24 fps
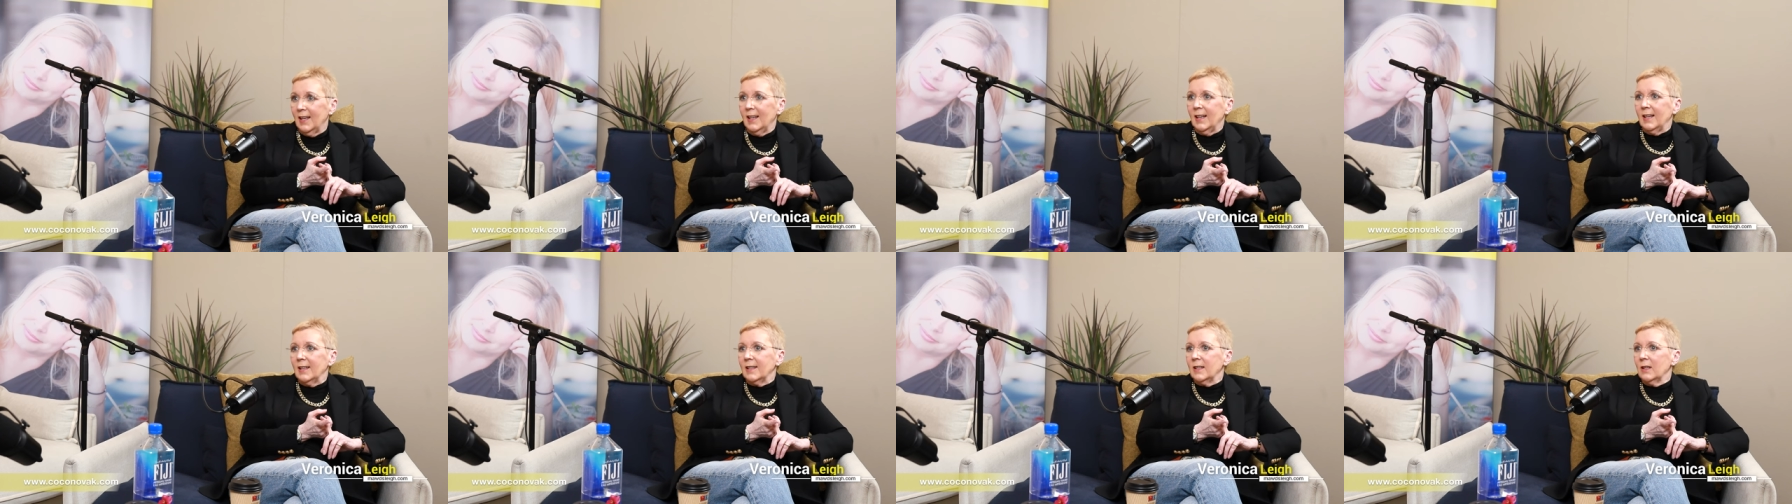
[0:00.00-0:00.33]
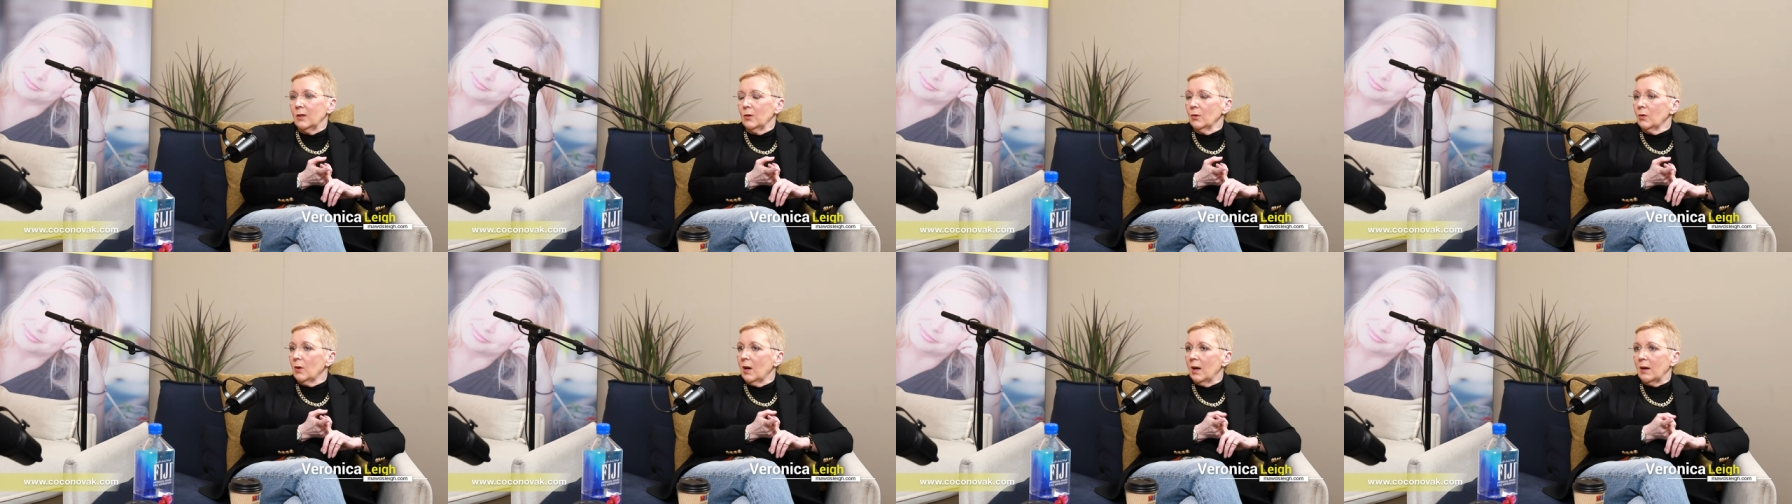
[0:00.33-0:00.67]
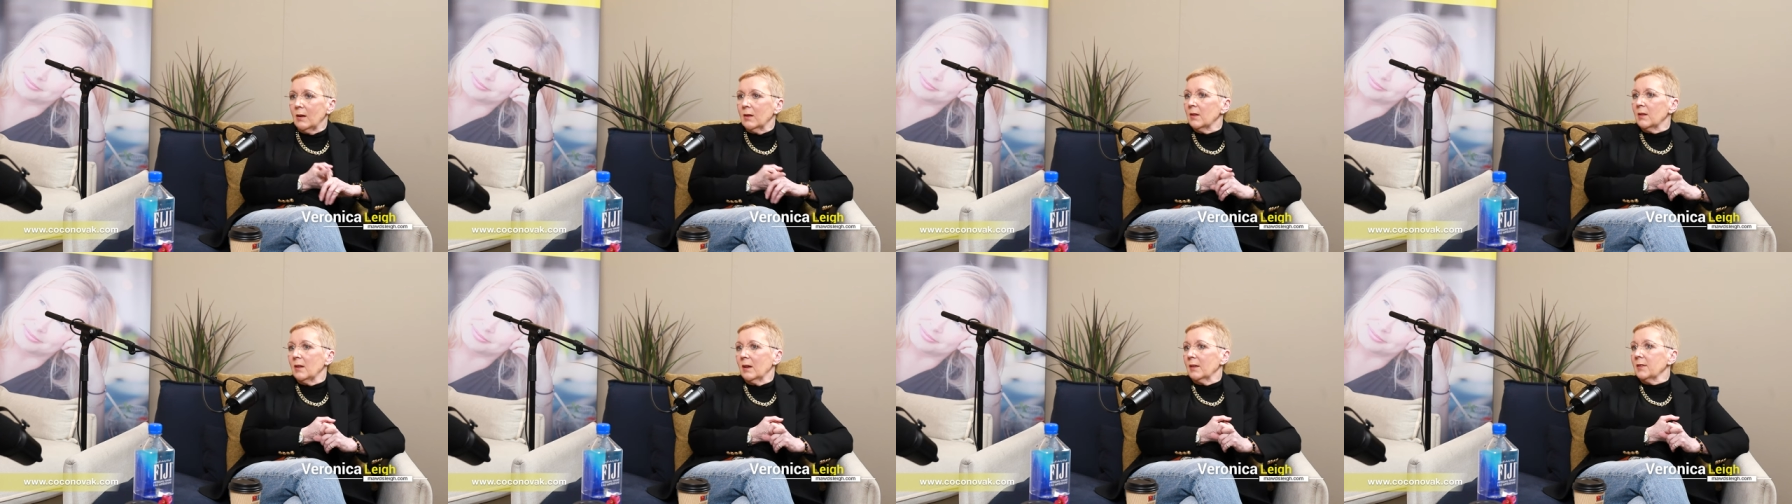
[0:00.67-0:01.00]
you know, I
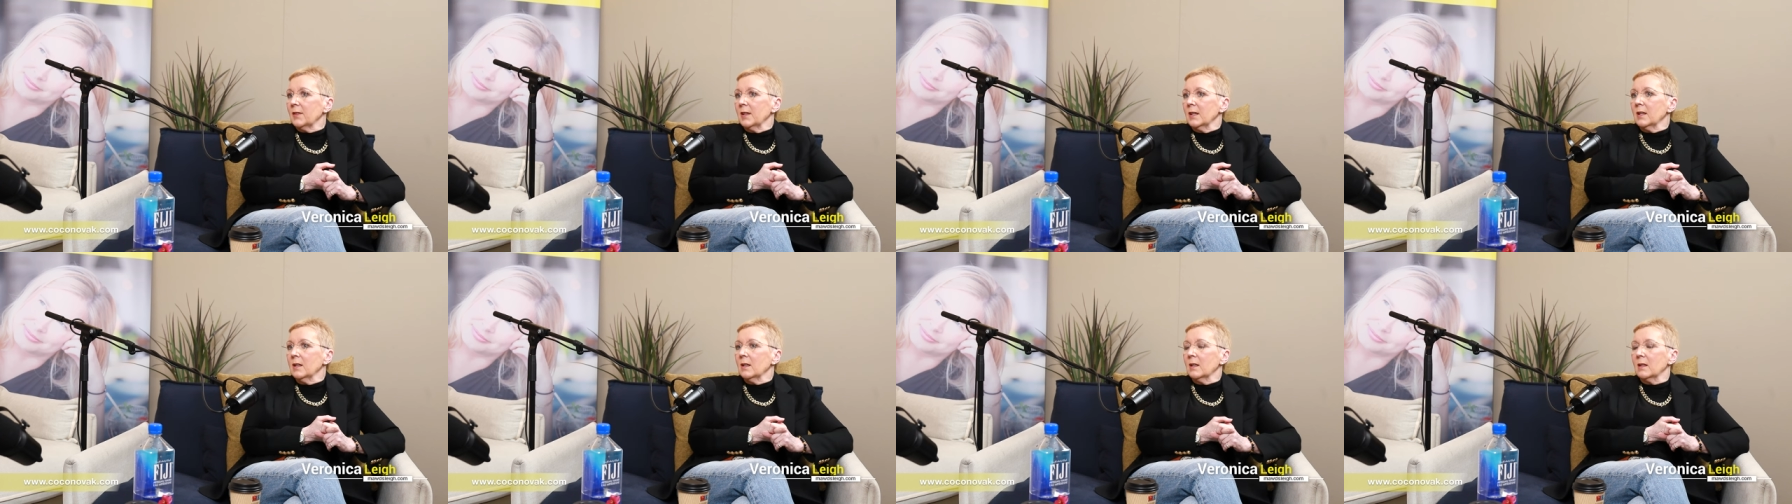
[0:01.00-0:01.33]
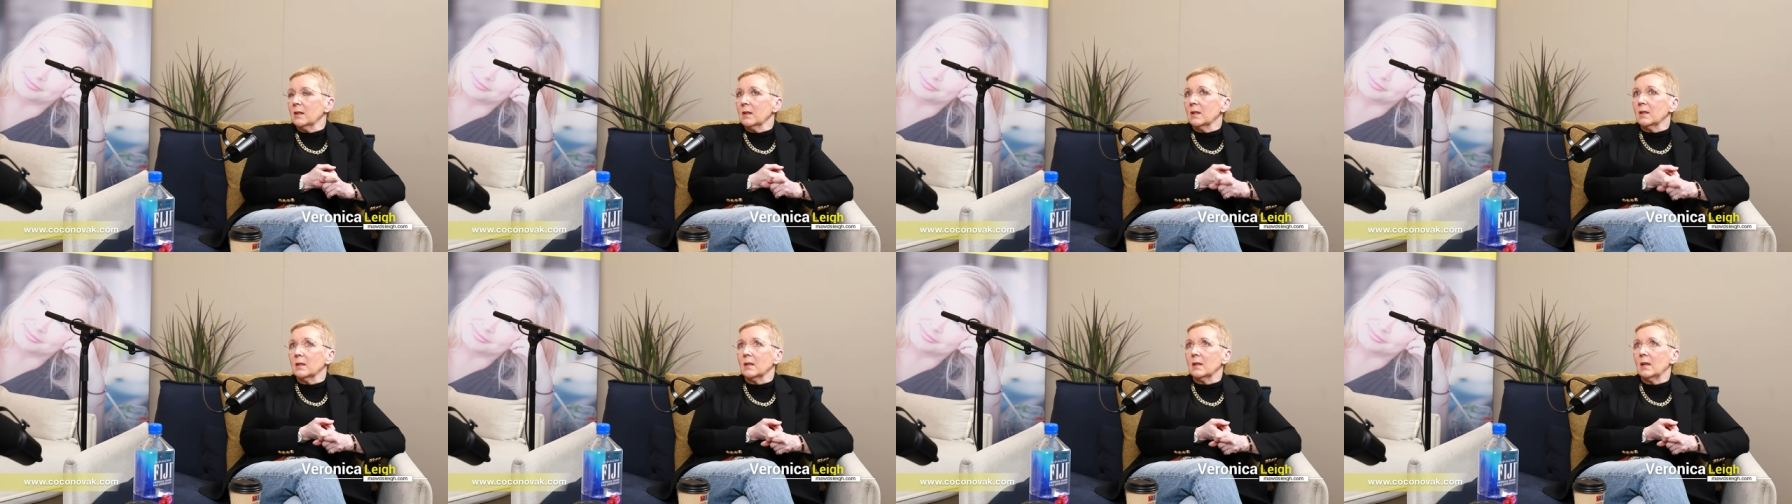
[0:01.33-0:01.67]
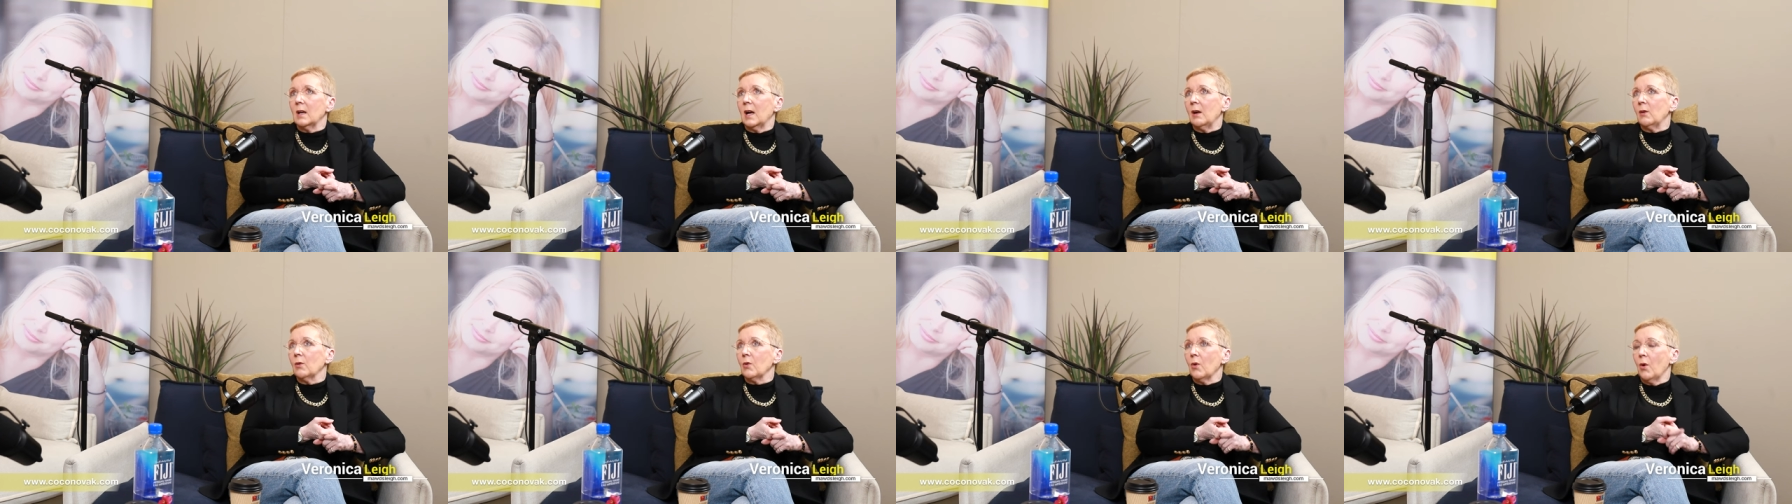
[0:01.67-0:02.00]
think the
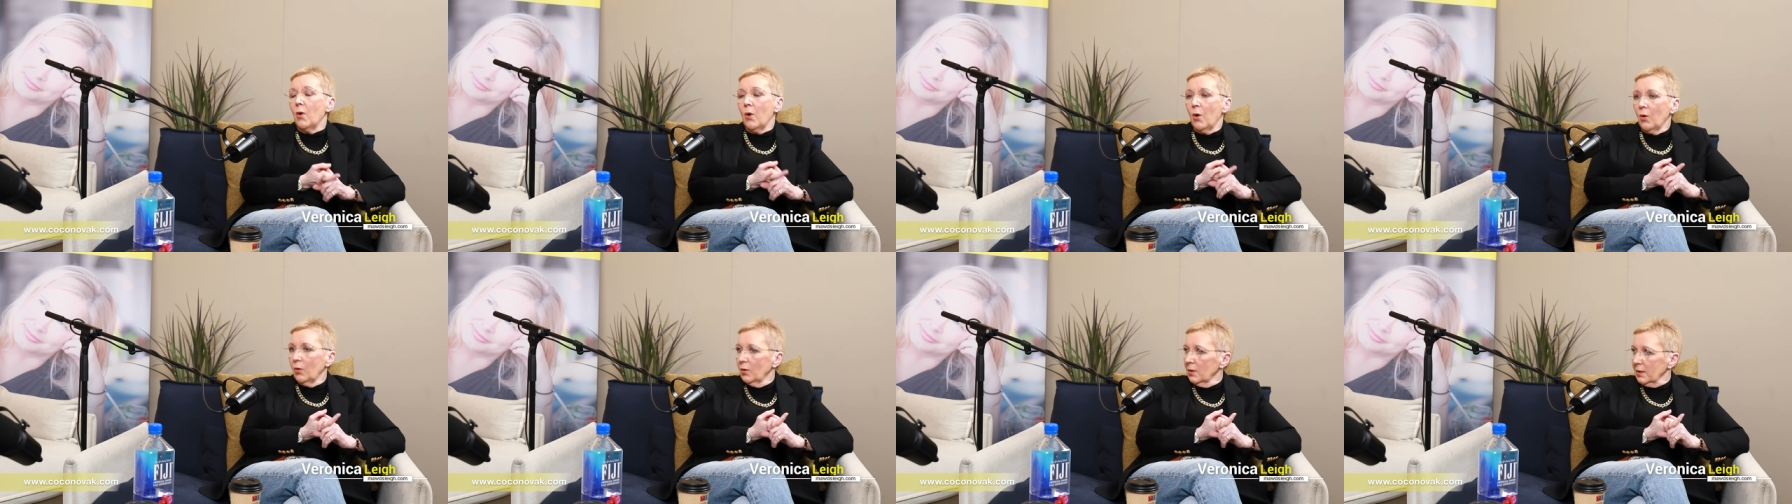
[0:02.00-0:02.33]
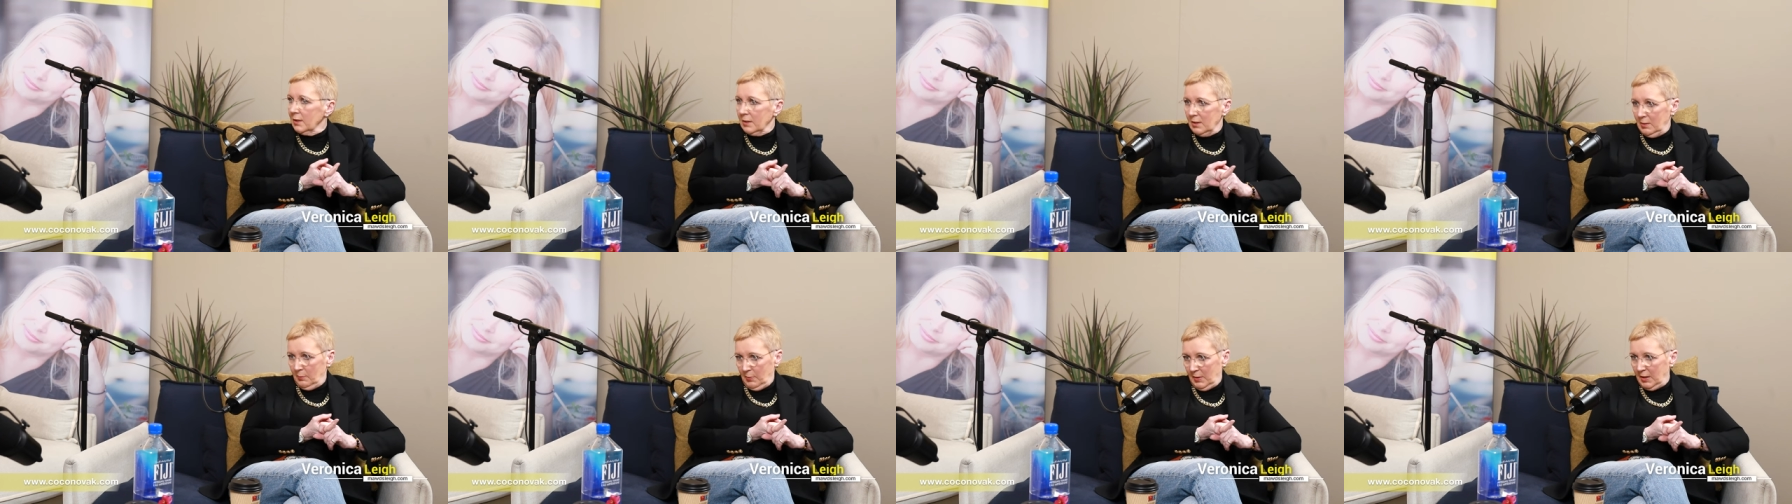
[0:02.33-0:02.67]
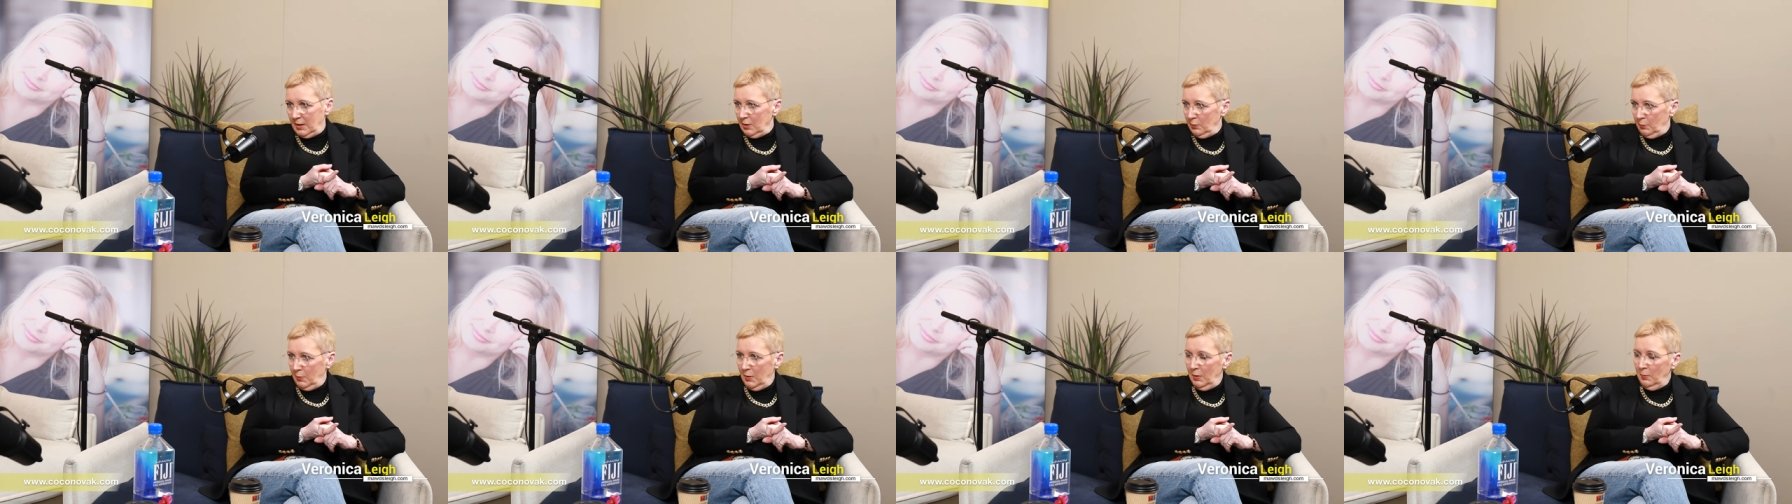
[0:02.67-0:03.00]
alcoholic's the
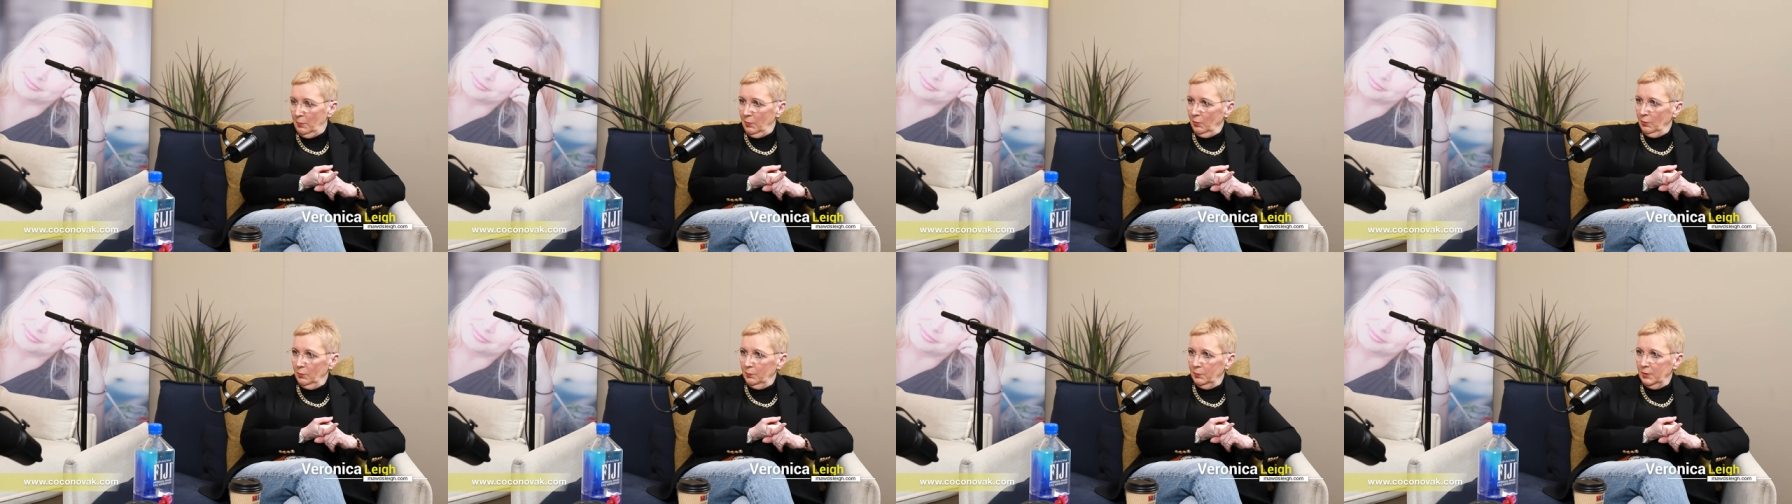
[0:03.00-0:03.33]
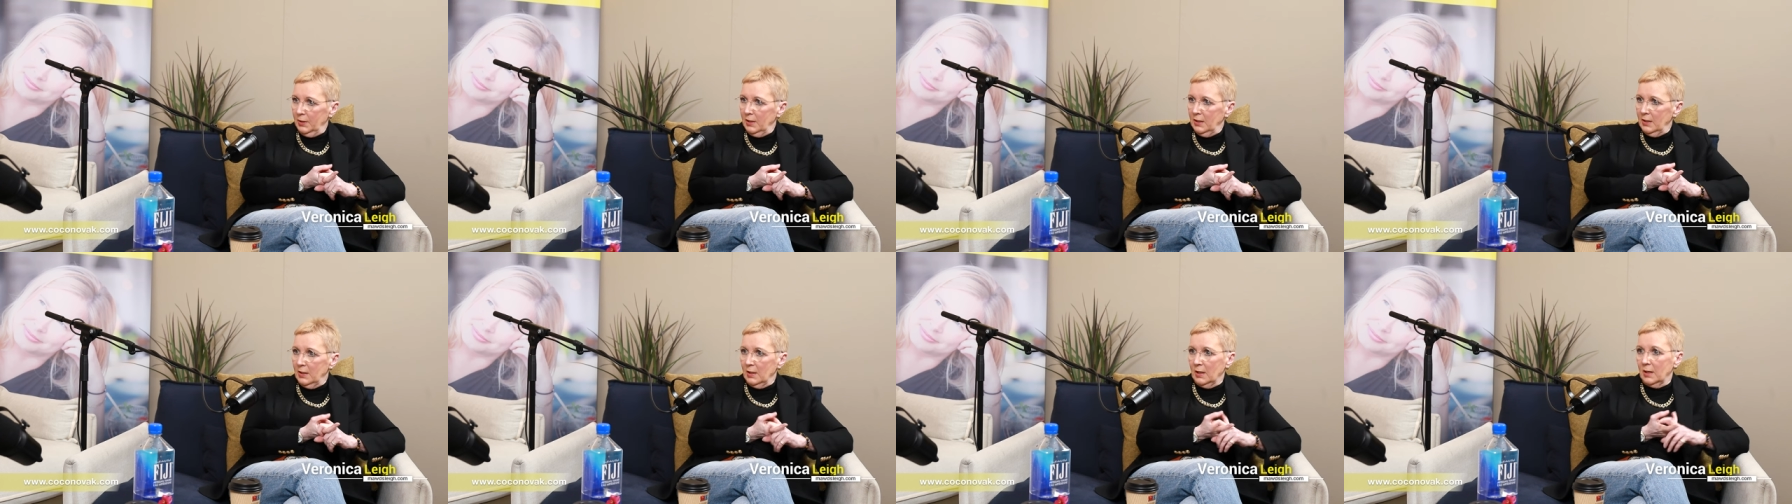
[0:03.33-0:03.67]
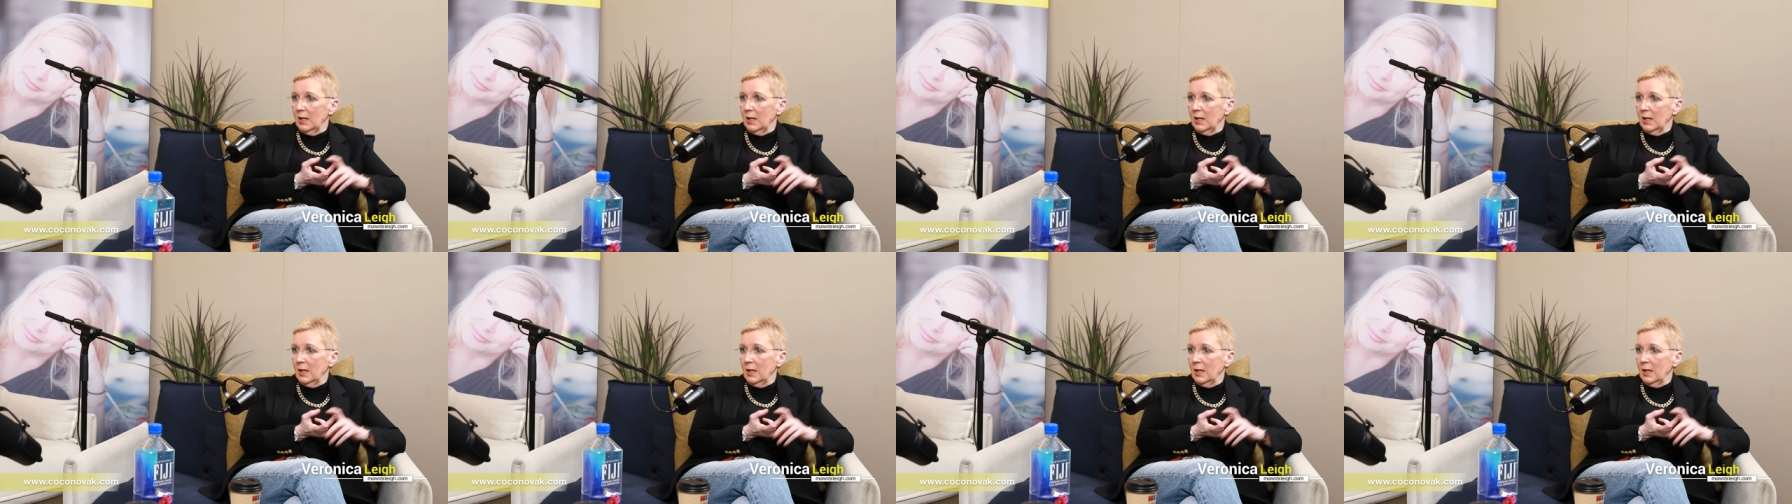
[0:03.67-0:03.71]
biggest people pleaser,